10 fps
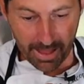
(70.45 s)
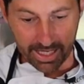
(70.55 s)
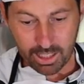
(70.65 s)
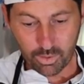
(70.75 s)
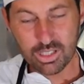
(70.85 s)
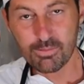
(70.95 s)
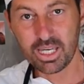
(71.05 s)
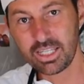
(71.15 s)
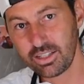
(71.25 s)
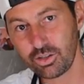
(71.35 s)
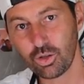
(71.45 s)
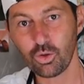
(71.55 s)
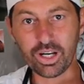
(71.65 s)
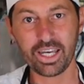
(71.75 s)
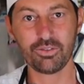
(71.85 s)
he was making the
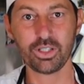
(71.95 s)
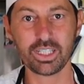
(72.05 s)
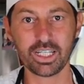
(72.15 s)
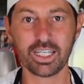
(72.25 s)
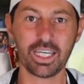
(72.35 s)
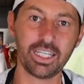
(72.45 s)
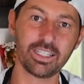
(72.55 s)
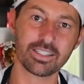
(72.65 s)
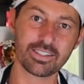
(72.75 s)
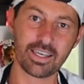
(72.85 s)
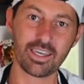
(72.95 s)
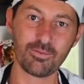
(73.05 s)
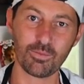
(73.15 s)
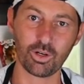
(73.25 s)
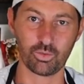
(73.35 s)
dough every day in the
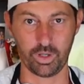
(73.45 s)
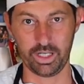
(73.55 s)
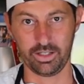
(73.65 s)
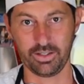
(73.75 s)
same way.